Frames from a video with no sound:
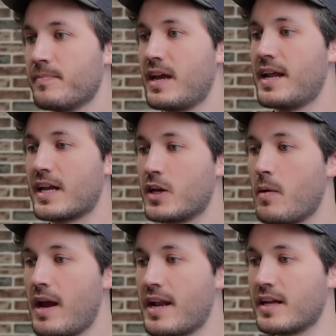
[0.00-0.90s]
And I can go
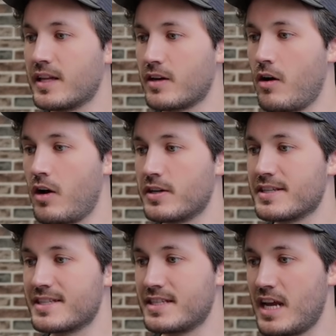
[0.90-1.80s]
ahead and click on
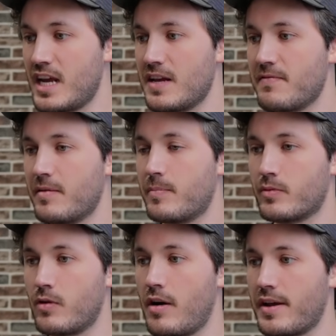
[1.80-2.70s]
Save
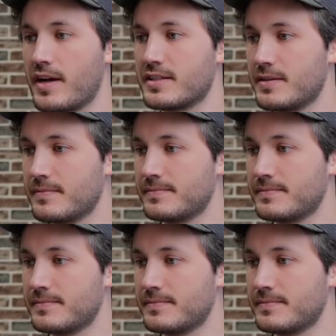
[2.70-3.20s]
Product.